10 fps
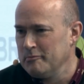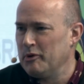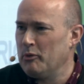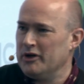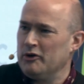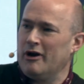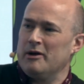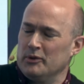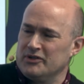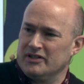But what you're
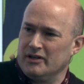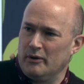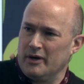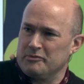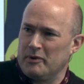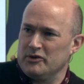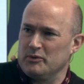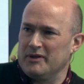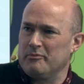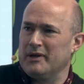able to do, I suppose,
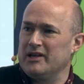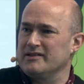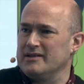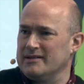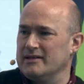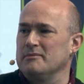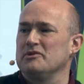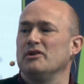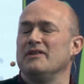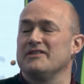because the
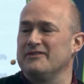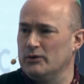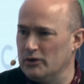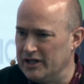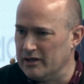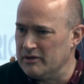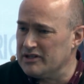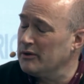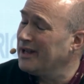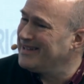system's doing this for you,
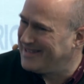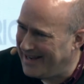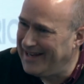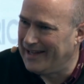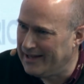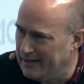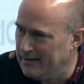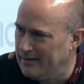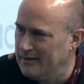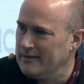it's doing it daily.
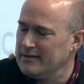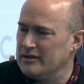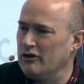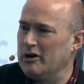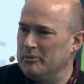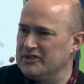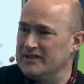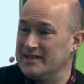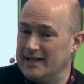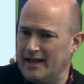So you're able
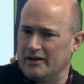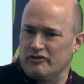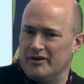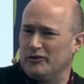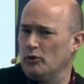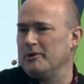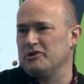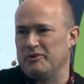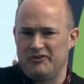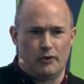to see that drift
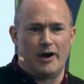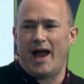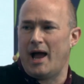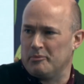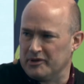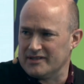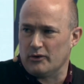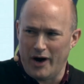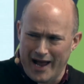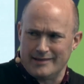almost before it happens
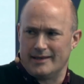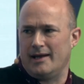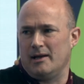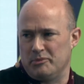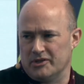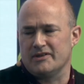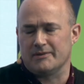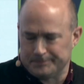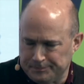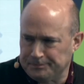or as it happens.